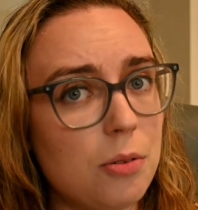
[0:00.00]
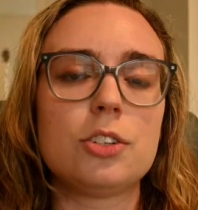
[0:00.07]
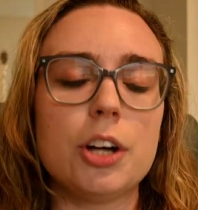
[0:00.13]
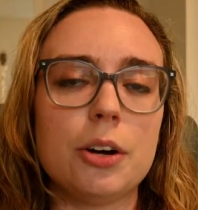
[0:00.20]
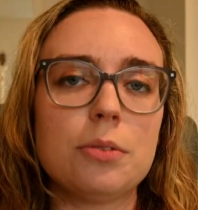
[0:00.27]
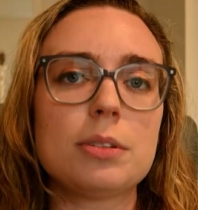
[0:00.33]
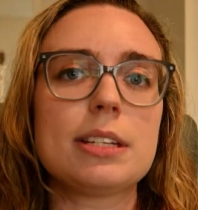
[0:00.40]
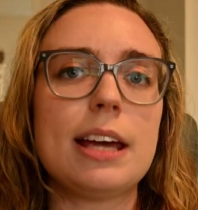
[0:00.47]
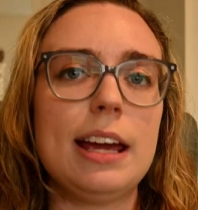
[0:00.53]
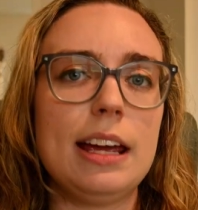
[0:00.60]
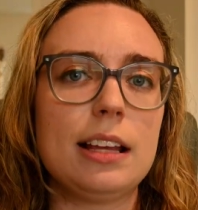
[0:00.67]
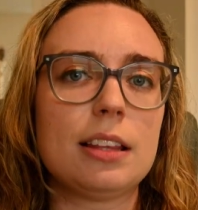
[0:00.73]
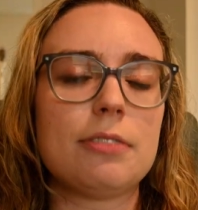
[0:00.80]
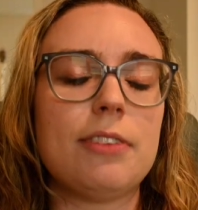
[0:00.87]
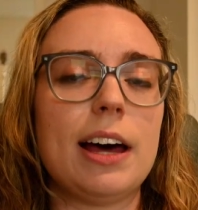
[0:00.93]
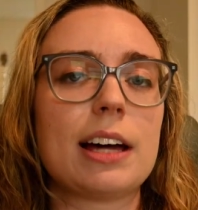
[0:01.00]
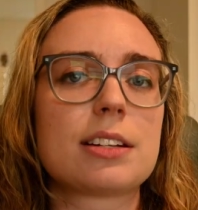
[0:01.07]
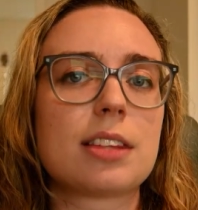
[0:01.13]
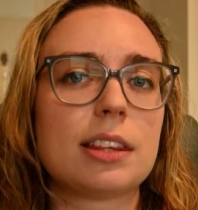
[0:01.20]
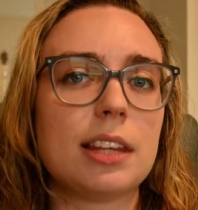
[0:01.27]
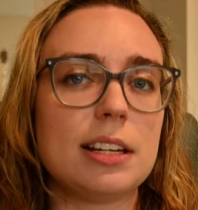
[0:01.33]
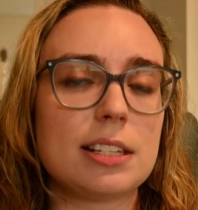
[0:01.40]
Don't take the fact
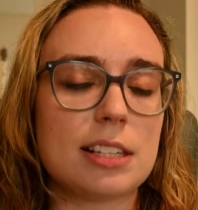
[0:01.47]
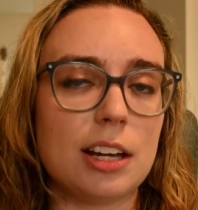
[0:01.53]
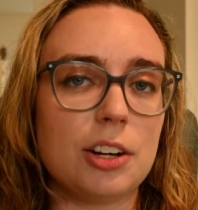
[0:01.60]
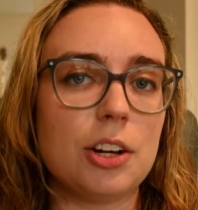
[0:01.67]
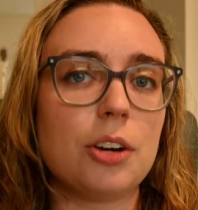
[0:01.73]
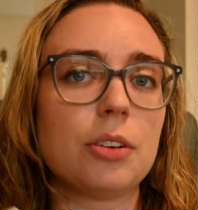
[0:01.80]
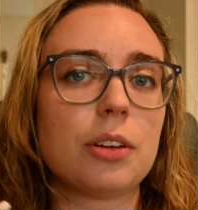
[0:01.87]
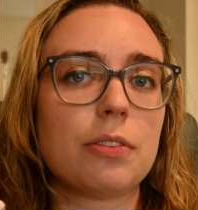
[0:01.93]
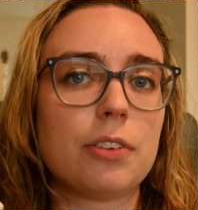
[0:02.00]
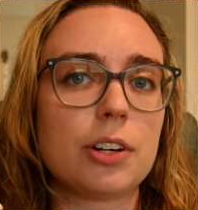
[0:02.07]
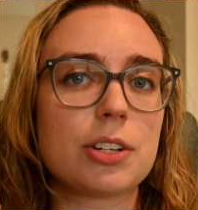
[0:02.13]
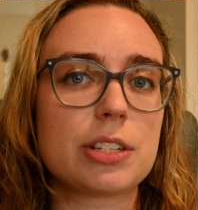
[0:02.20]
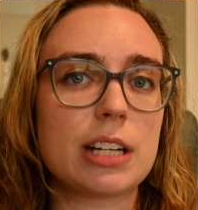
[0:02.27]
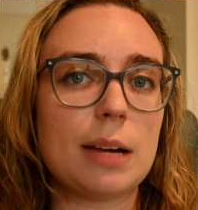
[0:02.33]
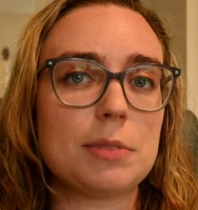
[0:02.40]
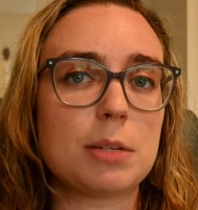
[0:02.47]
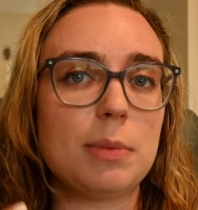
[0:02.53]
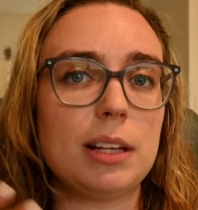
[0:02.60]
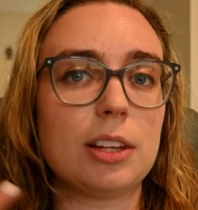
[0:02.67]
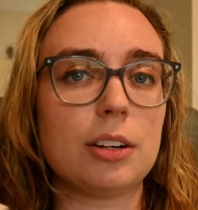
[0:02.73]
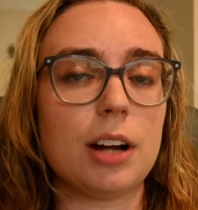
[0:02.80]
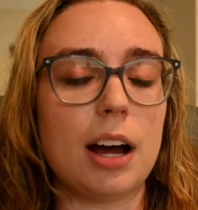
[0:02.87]
that they say no the first time to
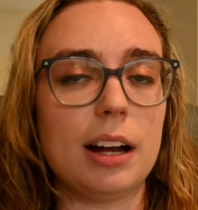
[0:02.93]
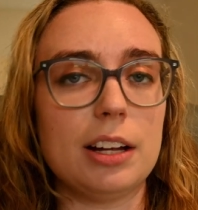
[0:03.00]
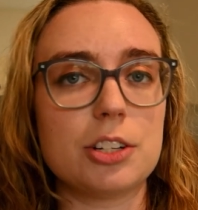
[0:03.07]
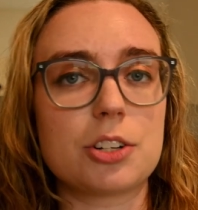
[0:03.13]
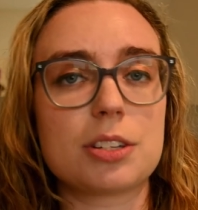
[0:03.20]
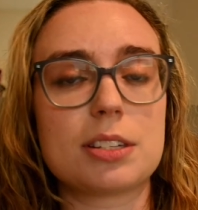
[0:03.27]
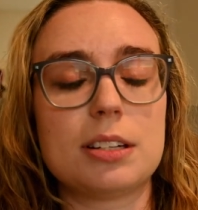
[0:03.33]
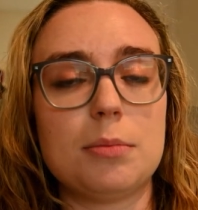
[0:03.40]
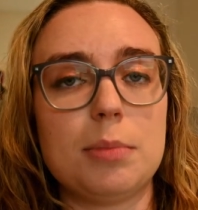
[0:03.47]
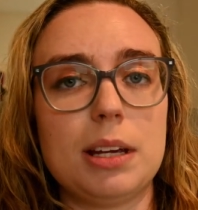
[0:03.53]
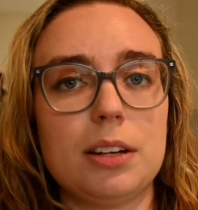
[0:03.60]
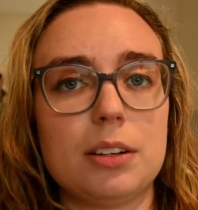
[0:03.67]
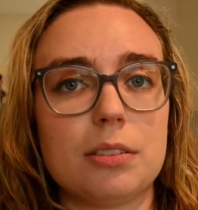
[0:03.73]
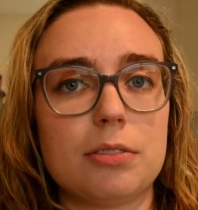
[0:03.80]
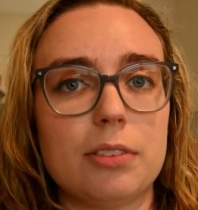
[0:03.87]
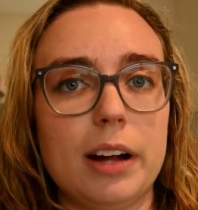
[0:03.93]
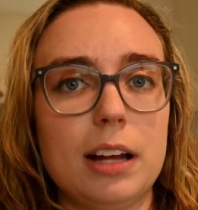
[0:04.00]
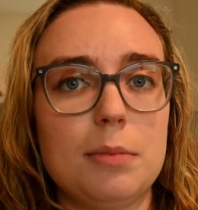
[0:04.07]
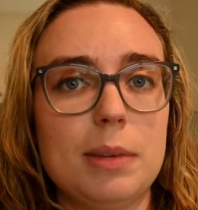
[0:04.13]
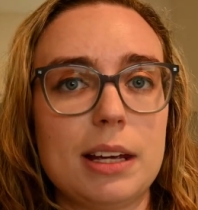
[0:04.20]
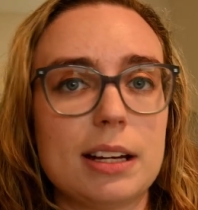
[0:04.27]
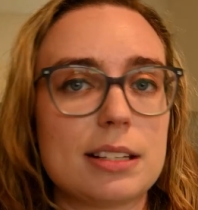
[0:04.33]
mean they're not interested in being your
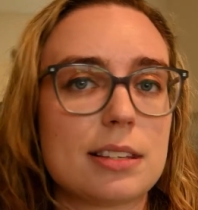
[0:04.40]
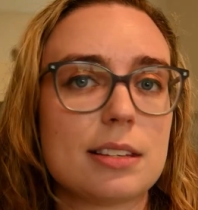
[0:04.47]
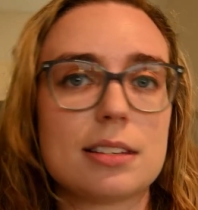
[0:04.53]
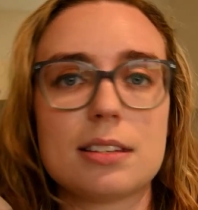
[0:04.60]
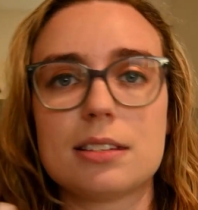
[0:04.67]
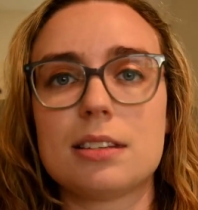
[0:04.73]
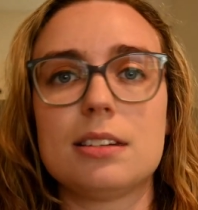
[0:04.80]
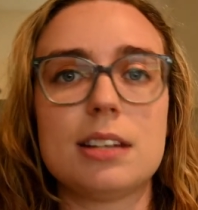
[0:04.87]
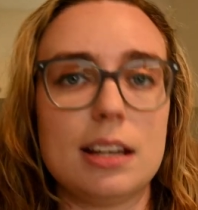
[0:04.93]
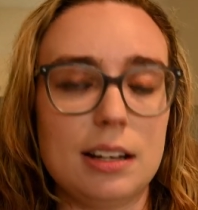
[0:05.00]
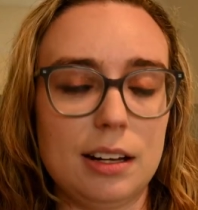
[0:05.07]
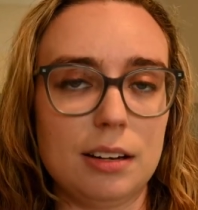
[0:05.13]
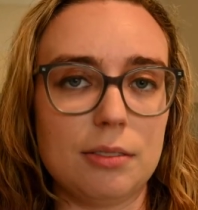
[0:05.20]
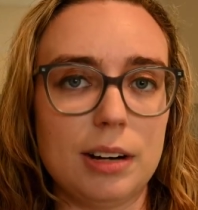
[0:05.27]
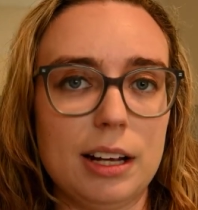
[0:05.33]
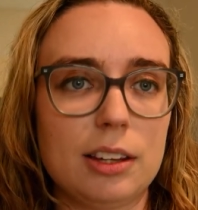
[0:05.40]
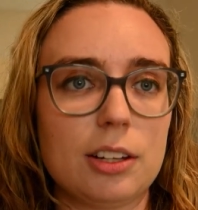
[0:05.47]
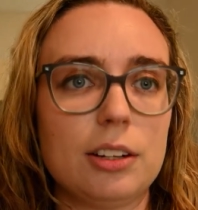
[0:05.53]
friend, because this isn't dating, right?